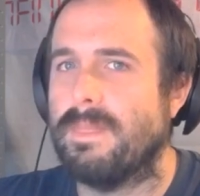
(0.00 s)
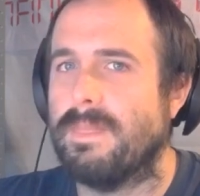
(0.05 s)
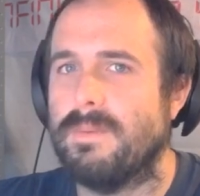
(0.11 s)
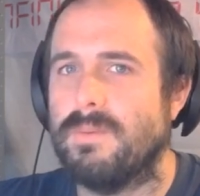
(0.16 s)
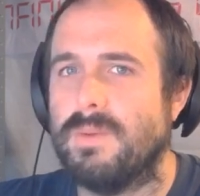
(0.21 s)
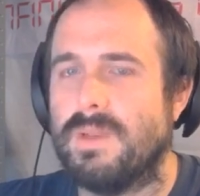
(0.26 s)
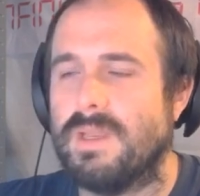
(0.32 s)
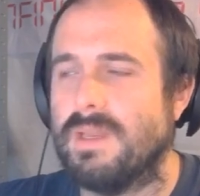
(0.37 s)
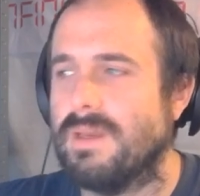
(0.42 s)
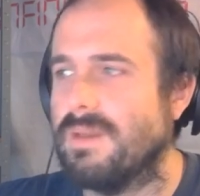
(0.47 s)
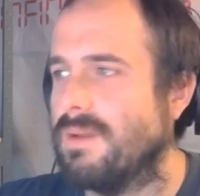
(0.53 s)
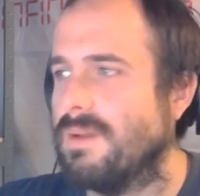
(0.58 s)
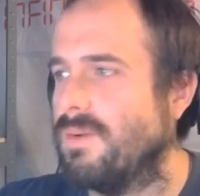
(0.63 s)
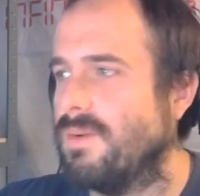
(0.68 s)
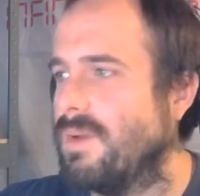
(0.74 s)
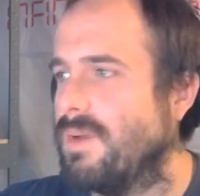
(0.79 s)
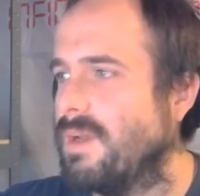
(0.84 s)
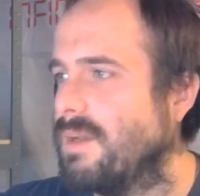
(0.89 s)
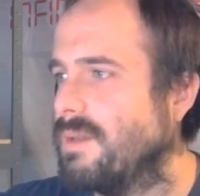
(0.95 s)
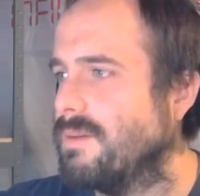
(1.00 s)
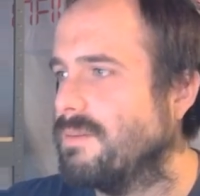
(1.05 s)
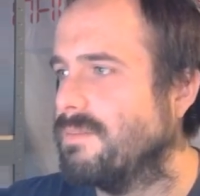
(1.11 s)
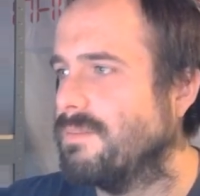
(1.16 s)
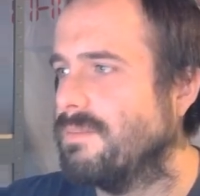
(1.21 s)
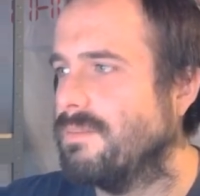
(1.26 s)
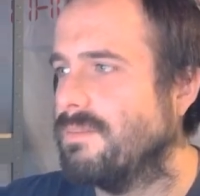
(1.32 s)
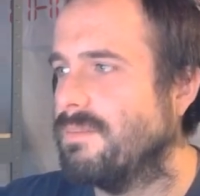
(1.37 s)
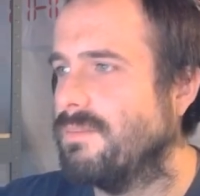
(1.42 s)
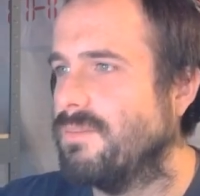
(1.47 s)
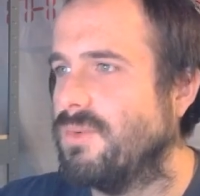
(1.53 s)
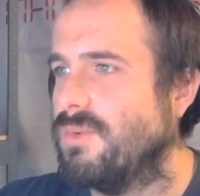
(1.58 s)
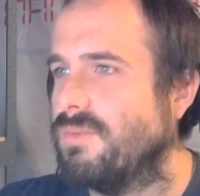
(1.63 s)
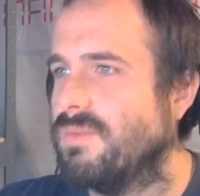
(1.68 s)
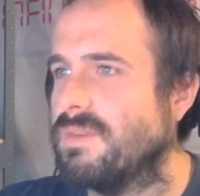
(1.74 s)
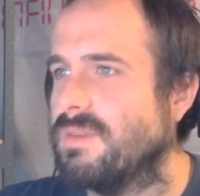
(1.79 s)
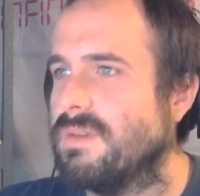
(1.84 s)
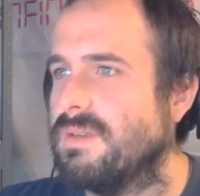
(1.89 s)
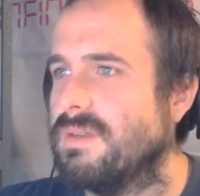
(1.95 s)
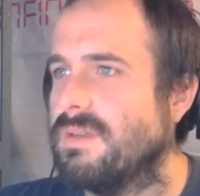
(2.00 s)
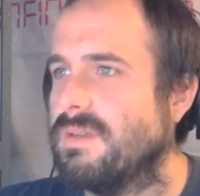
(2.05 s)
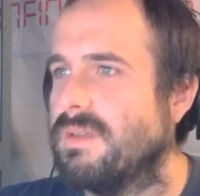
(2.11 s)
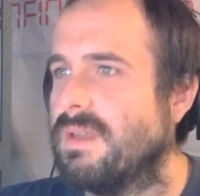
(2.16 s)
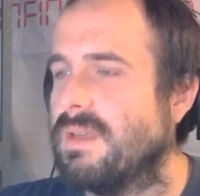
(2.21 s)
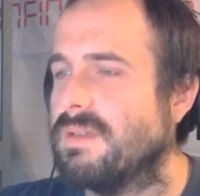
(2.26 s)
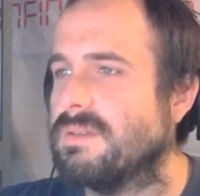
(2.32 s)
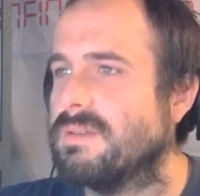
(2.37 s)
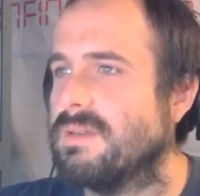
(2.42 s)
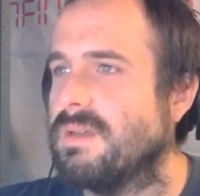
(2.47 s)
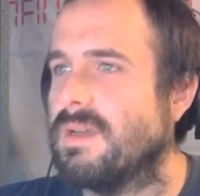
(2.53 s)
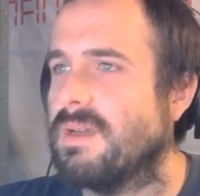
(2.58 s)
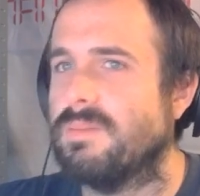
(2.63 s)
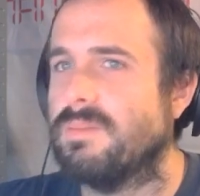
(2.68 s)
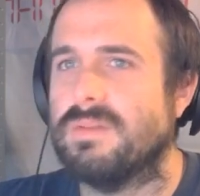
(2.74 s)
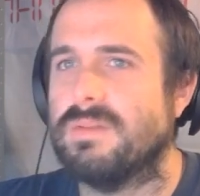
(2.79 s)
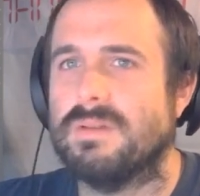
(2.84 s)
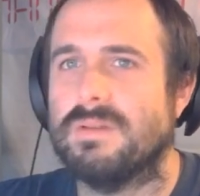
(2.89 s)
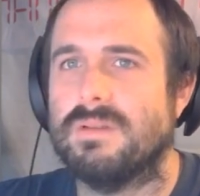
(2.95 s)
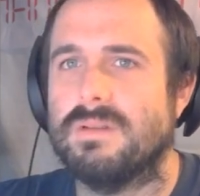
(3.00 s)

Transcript: We can go ahead and move it to the desktop,